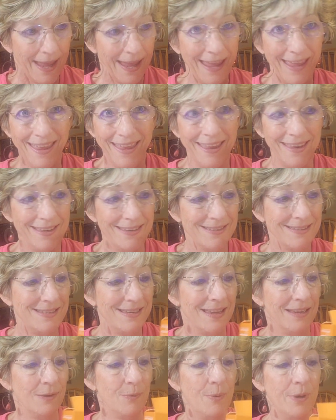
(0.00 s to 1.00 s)
And
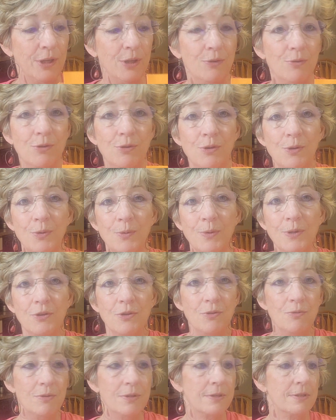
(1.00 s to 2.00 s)
what you do
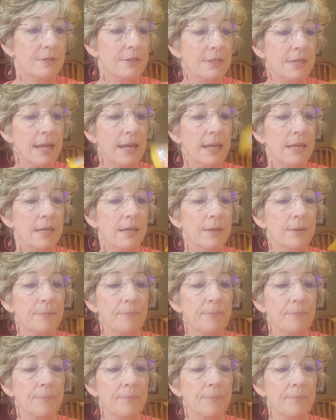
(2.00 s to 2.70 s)
is you just take